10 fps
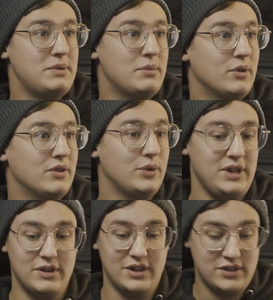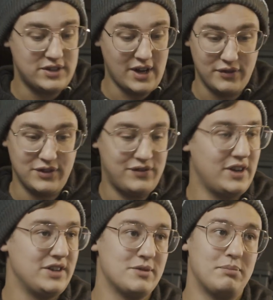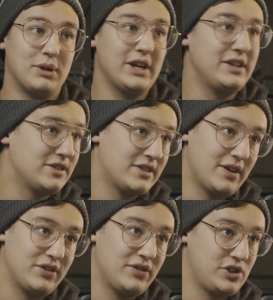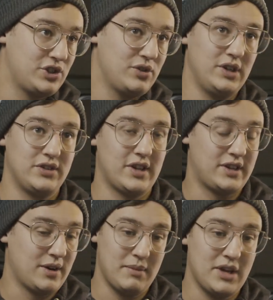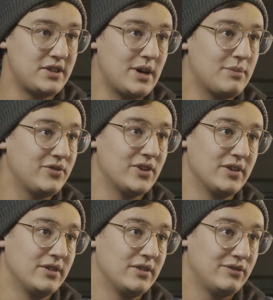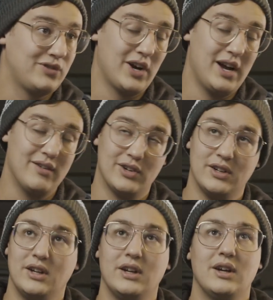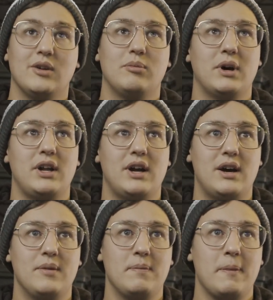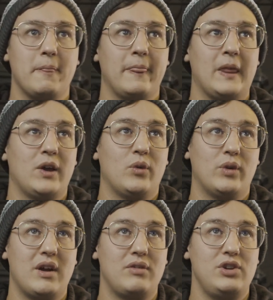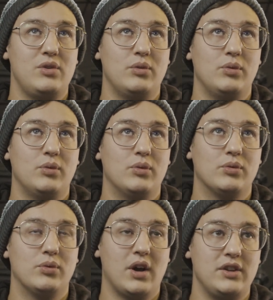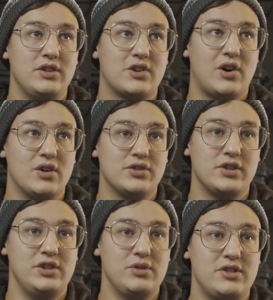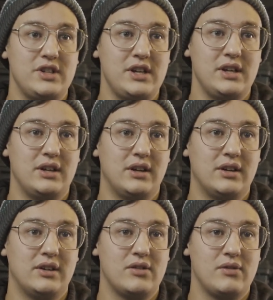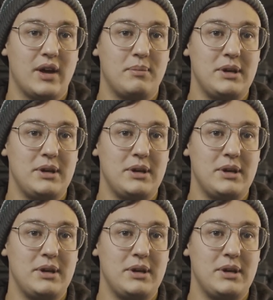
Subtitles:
of people, even in self-defense, blatant self-defense shootings, that they're messed up for forever. But whenever you run these calls and you see that